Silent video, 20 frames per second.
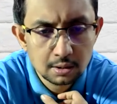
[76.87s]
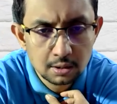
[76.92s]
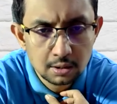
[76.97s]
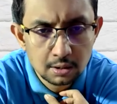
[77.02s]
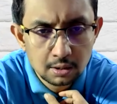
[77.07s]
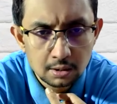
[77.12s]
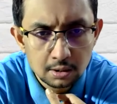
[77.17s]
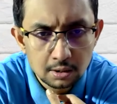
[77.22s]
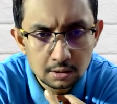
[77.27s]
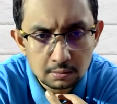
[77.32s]

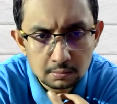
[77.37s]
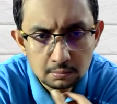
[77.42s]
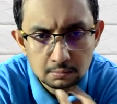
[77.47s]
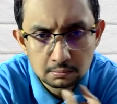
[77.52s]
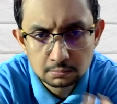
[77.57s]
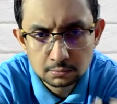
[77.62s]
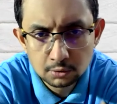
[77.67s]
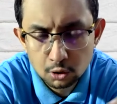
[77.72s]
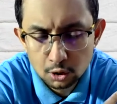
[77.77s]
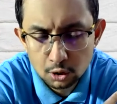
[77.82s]

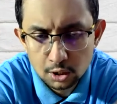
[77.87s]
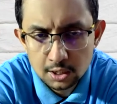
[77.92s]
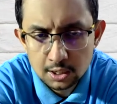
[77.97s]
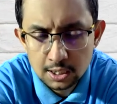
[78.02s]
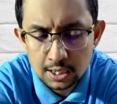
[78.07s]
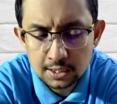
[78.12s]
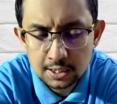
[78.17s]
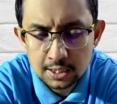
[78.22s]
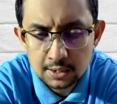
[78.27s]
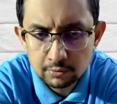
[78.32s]
Not only
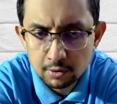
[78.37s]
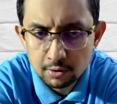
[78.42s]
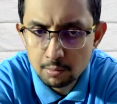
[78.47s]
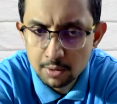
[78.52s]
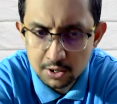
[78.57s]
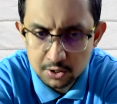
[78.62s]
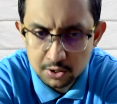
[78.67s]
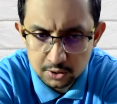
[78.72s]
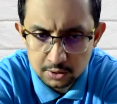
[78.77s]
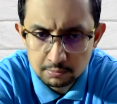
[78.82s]
get the
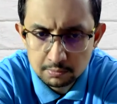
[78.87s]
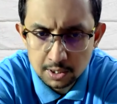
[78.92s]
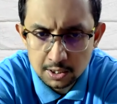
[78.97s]
information,